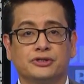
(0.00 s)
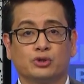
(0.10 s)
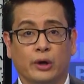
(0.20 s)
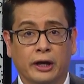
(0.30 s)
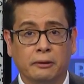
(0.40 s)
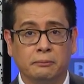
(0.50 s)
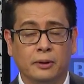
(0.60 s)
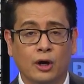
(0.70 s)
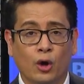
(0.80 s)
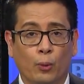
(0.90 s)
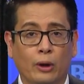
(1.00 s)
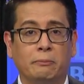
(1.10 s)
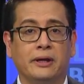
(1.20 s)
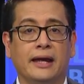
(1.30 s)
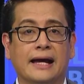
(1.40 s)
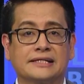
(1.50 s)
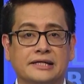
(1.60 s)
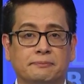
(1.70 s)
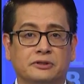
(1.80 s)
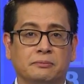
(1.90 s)
to Him will be
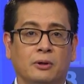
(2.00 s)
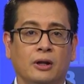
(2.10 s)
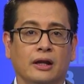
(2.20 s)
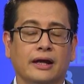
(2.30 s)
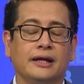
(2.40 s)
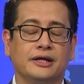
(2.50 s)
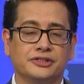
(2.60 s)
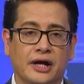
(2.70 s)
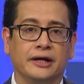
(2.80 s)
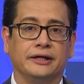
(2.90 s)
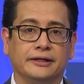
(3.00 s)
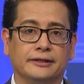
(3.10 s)
acceptable in His sight.